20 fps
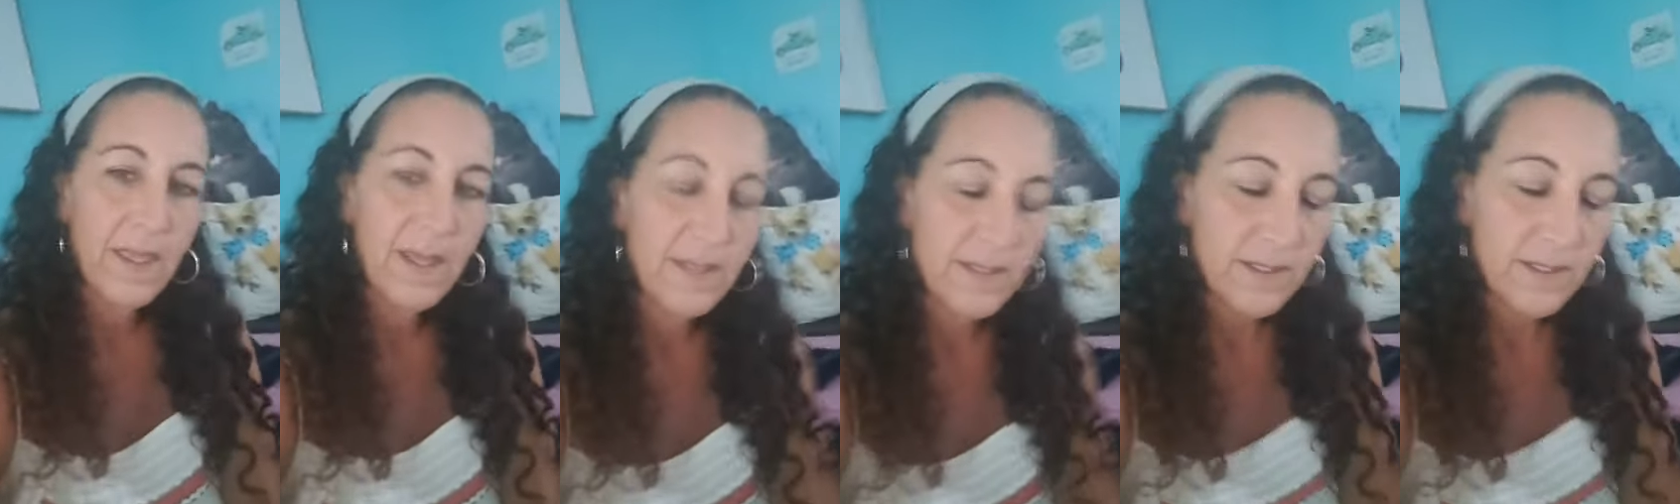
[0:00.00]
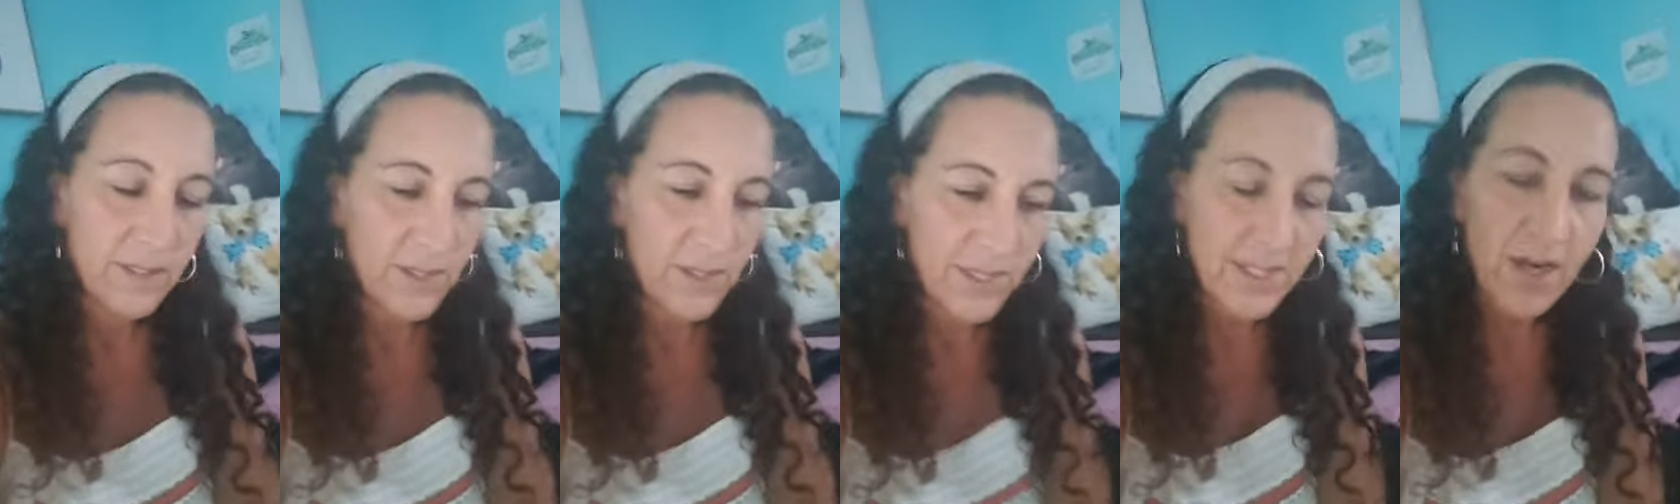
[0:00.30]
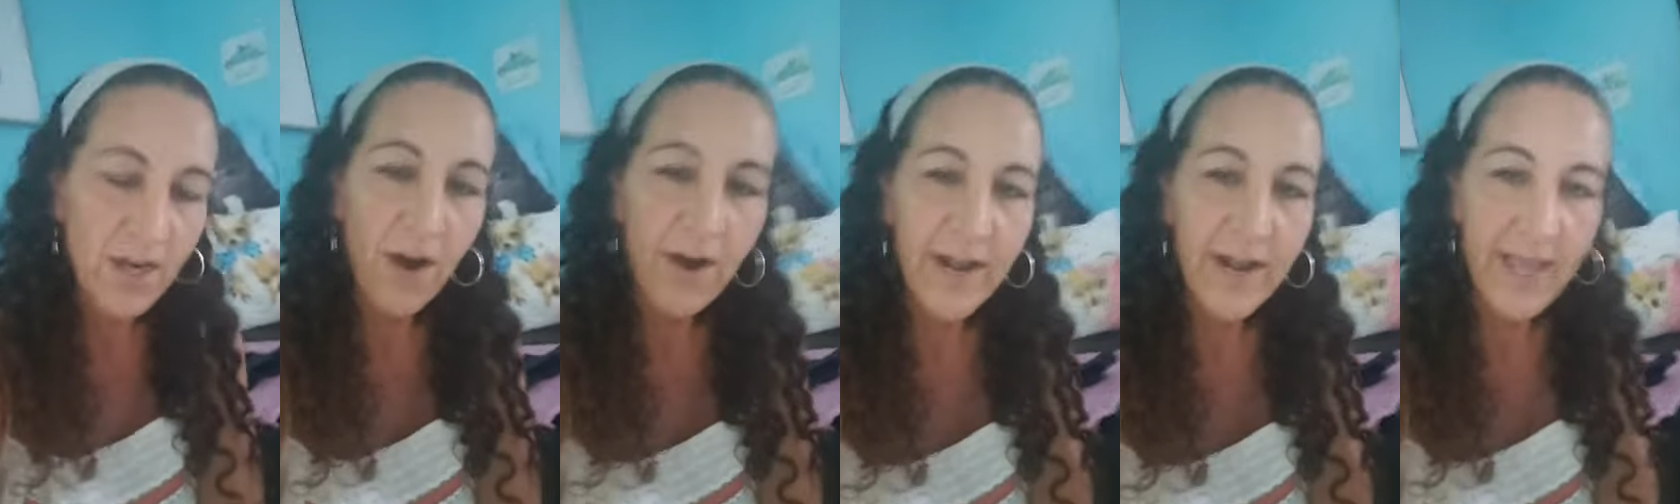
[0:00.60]
It's just
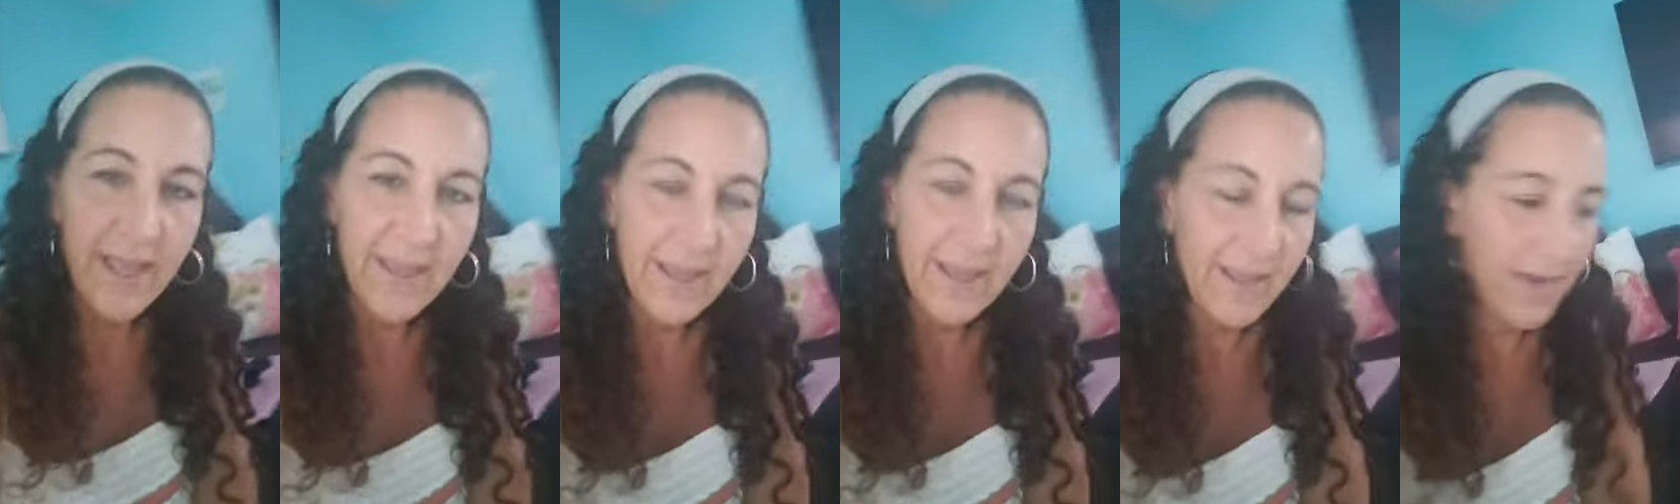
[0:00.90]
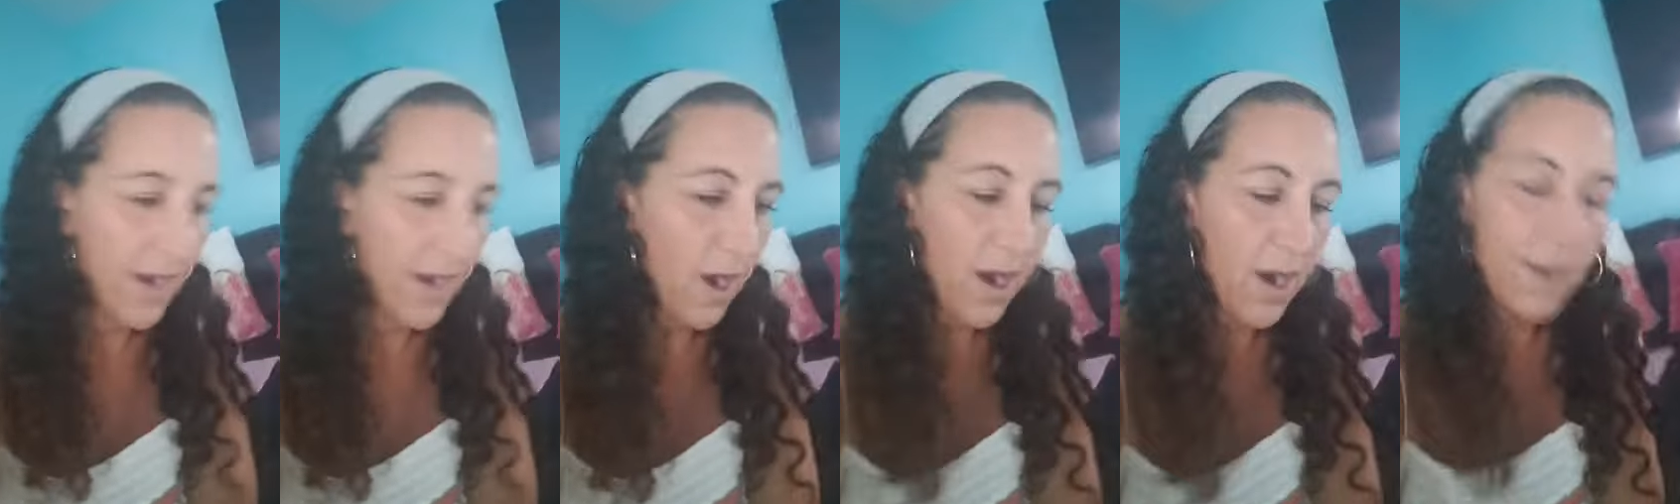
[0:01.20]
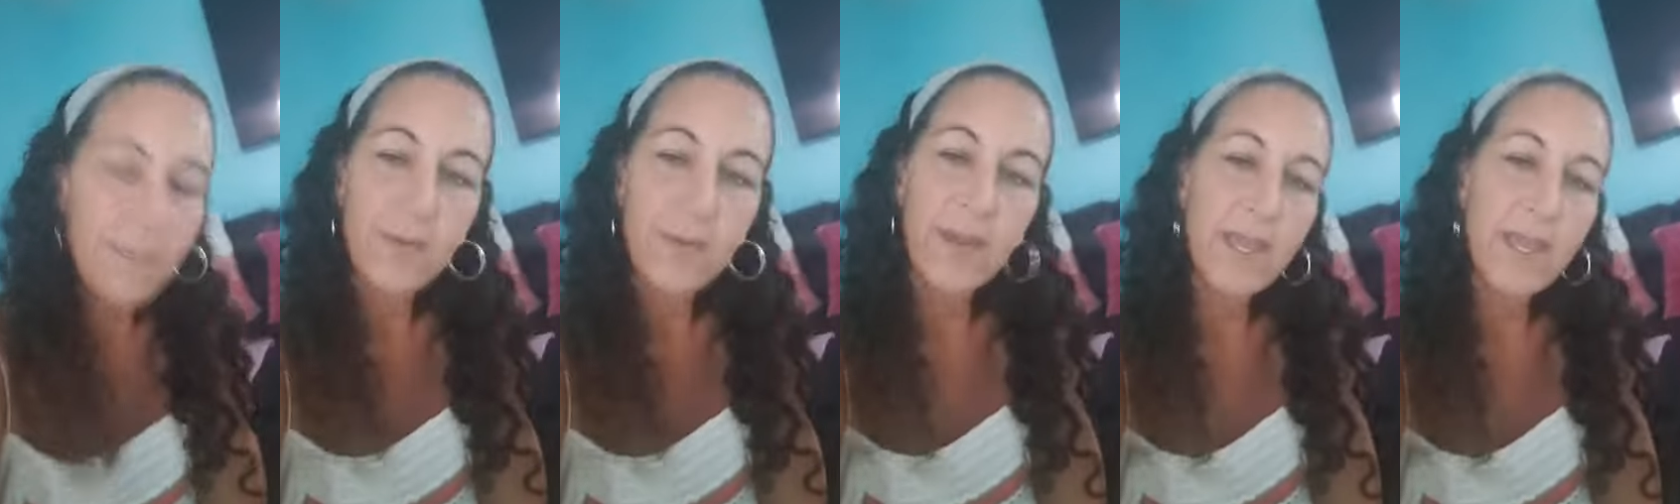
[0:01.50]
heartache and
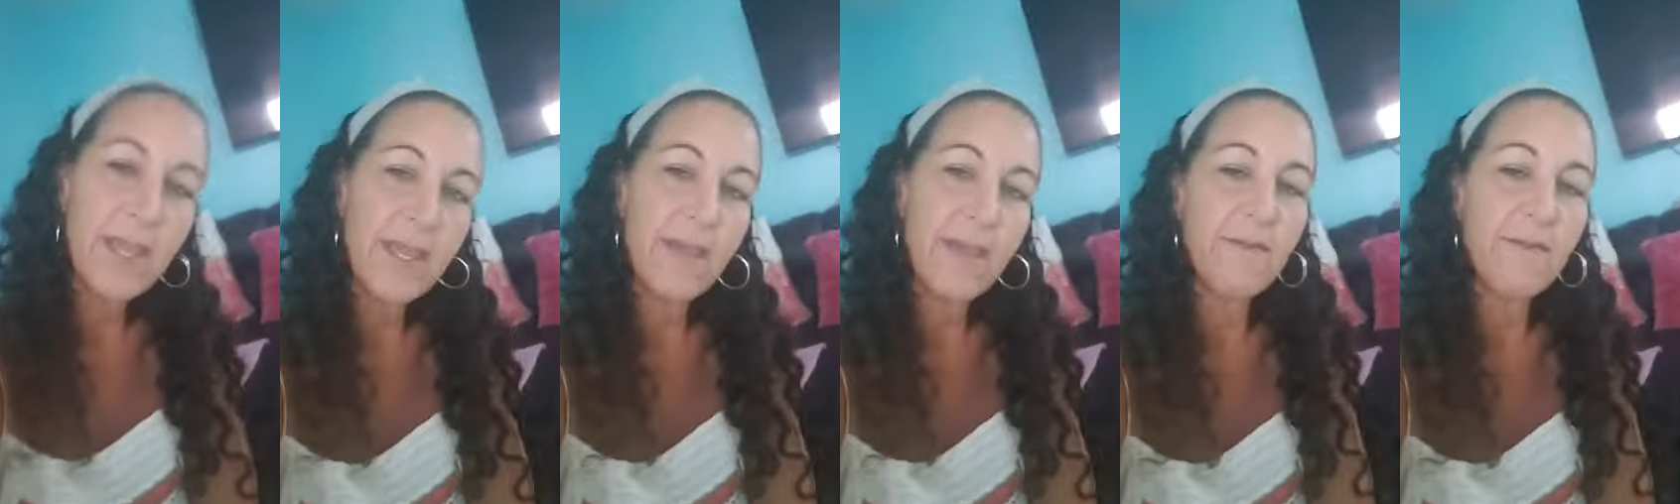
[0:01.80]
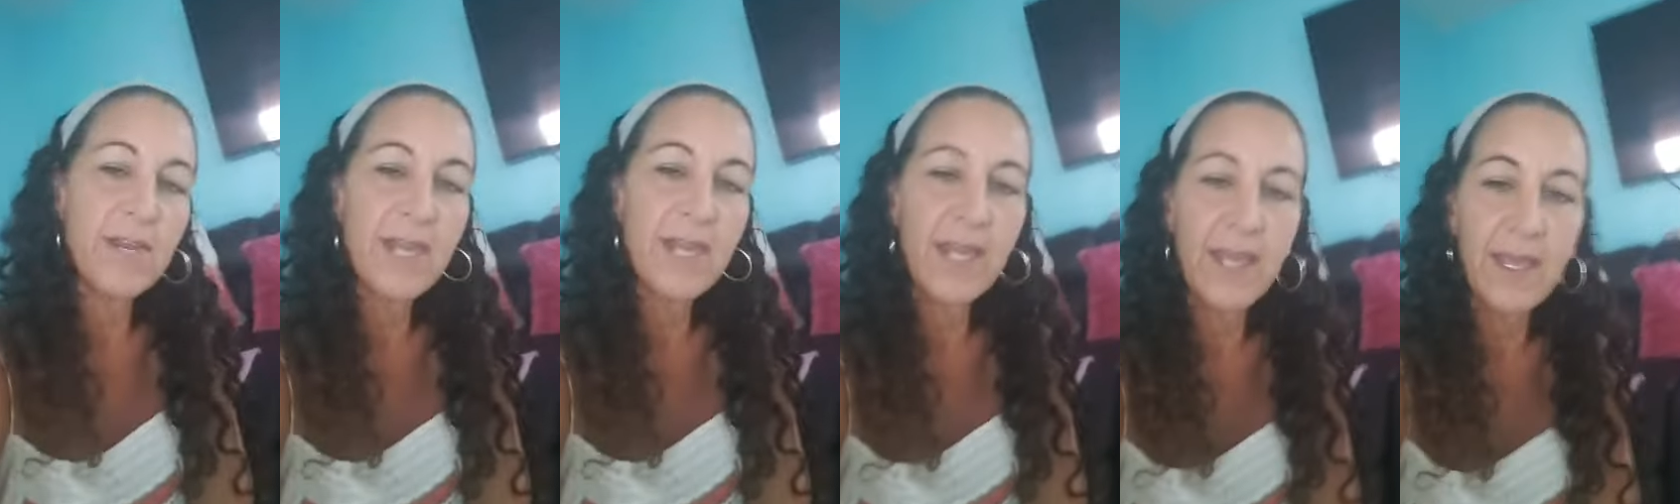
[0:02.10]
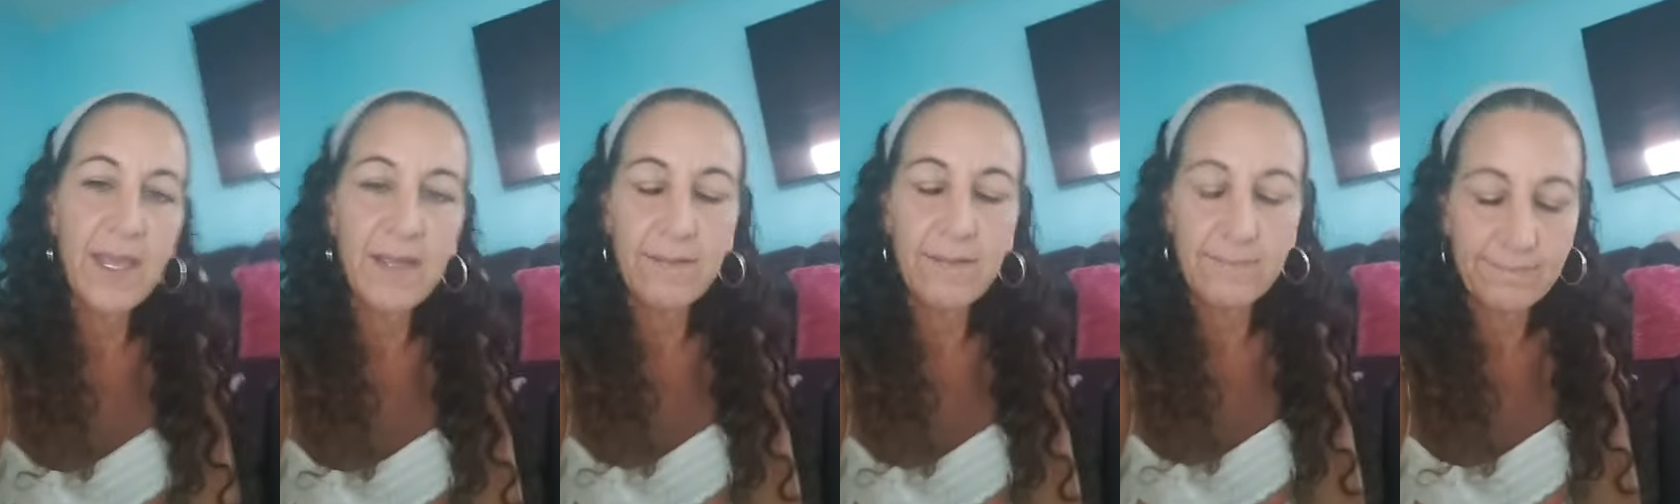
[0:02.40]
heartbreak every
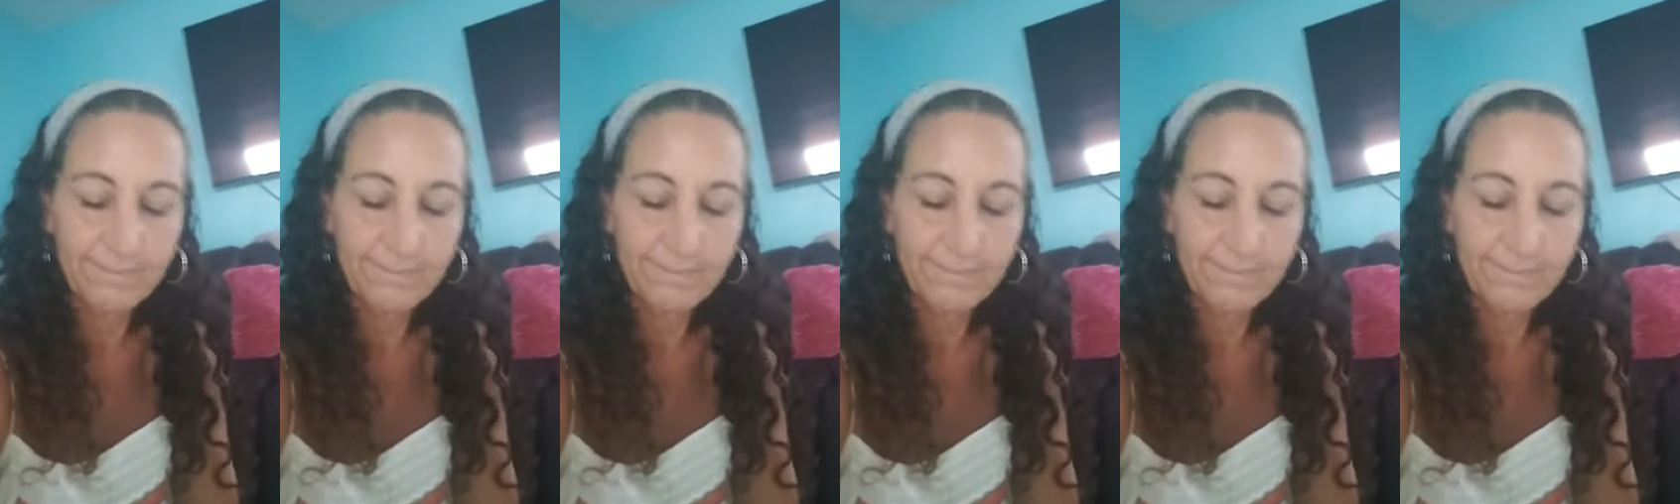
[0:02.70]
day.